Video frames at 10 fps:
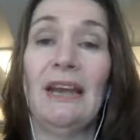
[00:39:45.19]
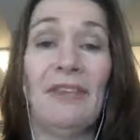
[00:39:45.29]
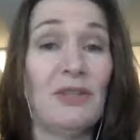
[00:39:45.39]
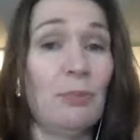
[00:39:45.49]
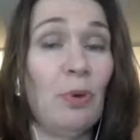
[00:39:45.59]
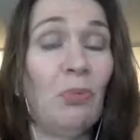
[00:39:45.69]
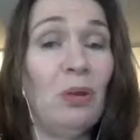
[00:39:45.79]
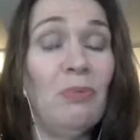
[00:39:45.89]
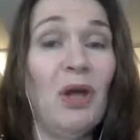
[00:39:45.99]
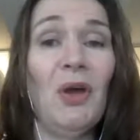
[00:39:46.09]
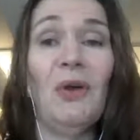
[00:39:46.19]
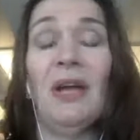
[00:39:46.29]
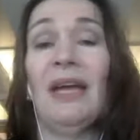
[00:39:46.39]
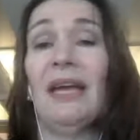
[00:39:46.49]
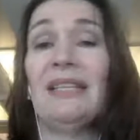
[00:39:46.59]
If that's a problem,
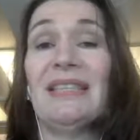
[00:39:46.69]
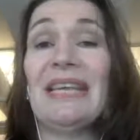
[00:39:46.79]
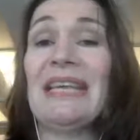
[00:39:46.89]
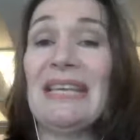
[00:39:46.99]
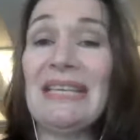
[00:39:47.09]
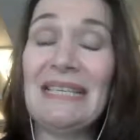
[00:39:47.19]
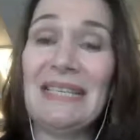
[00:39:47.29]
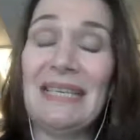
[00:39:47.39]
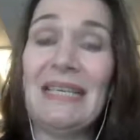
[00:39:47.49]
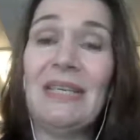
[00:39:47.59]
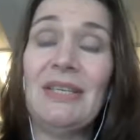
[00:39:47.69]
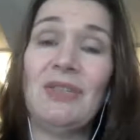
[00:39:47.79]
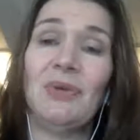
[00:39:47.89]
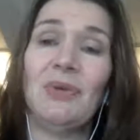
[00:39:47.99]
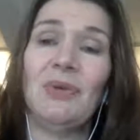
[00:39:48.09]
though, it's easy
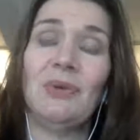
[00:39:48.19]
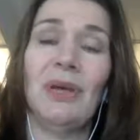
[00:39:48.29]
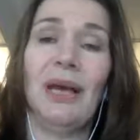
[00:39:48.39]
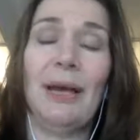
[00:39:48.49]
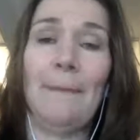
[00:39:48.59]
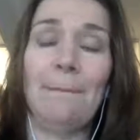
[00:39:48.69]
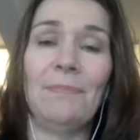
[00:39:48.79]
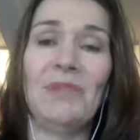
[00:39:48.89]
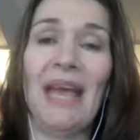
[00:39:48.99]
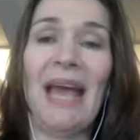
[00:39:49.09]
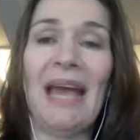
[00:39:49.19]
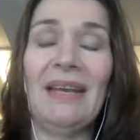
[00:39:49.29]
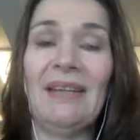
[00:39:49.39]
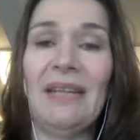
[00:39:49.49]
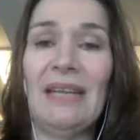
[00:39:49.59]
to
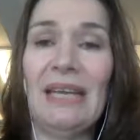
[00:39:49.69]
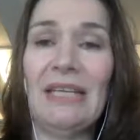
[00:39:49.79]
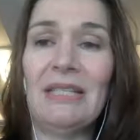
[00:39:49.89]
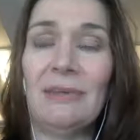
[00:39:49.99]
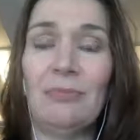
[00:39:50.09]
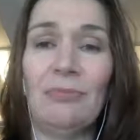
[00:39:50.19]
add the need to